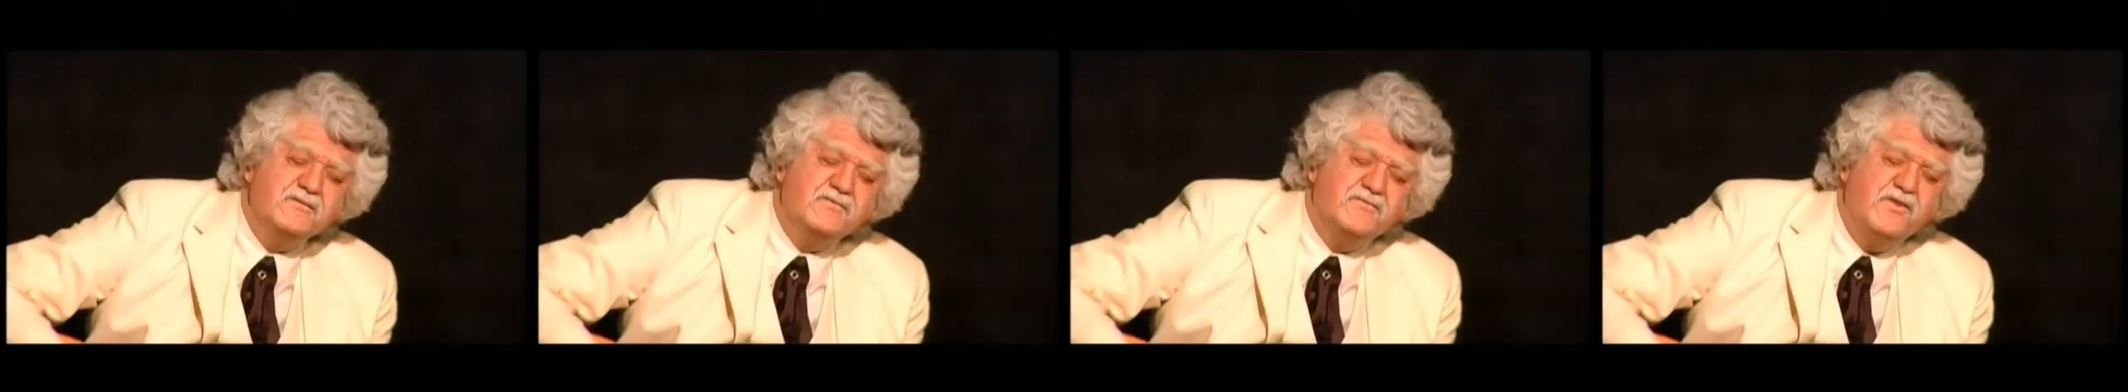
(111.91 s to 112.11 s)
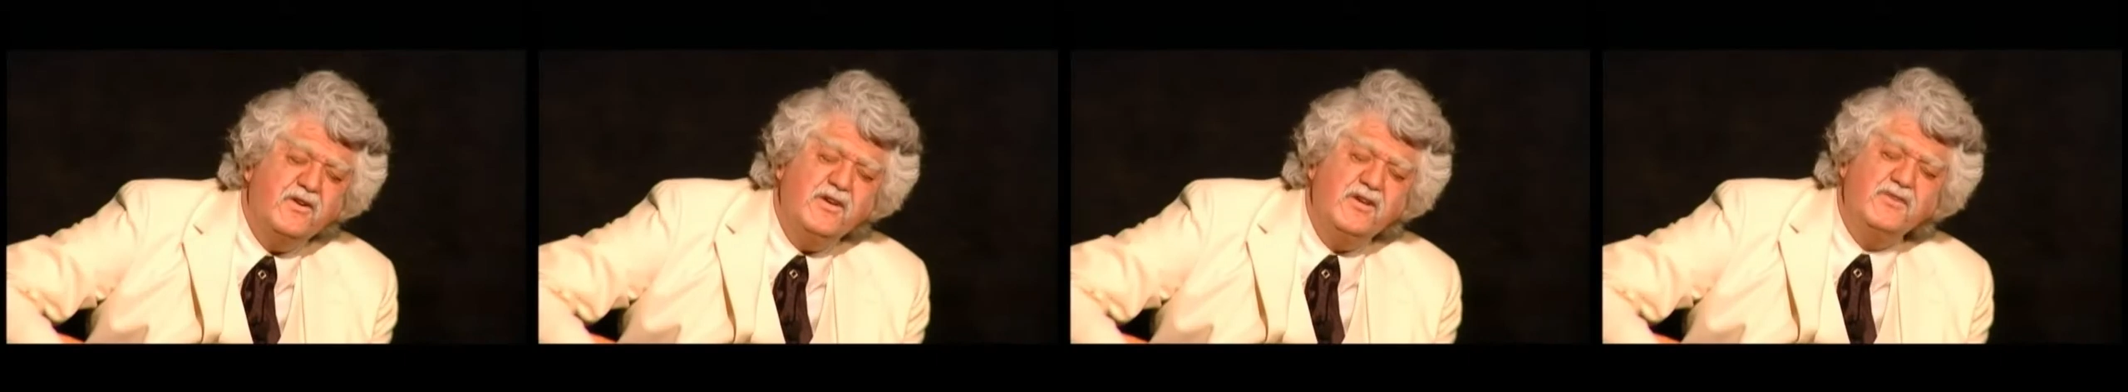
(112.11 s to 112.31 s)

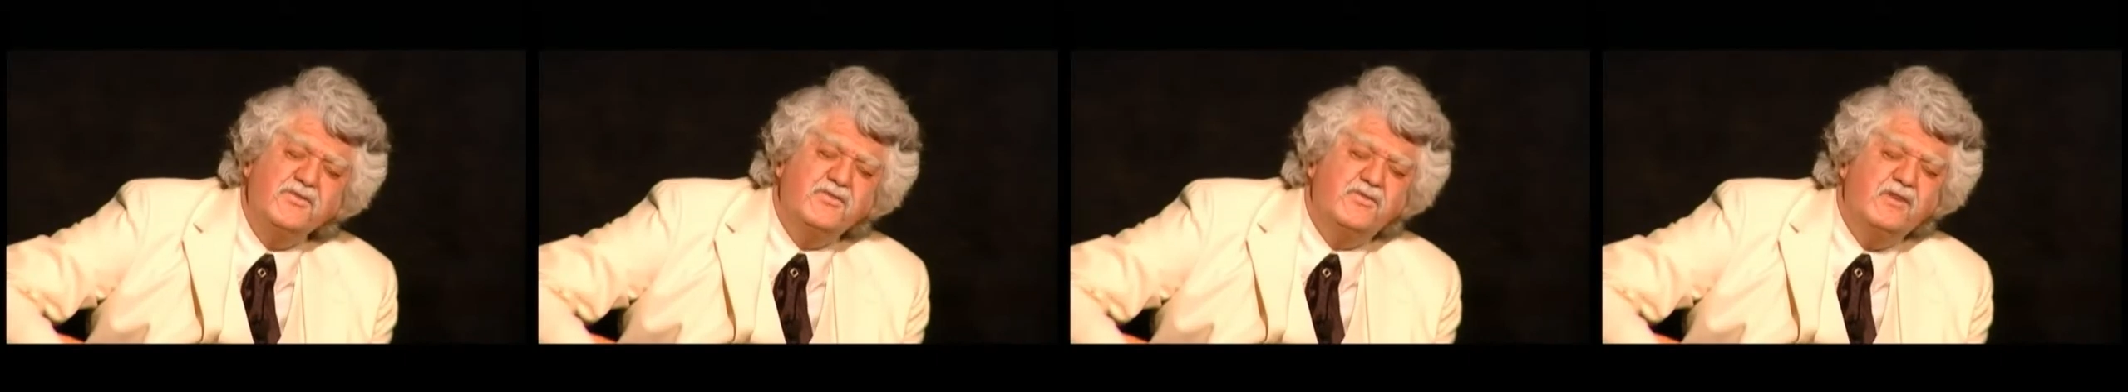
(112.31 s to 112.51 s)
Freight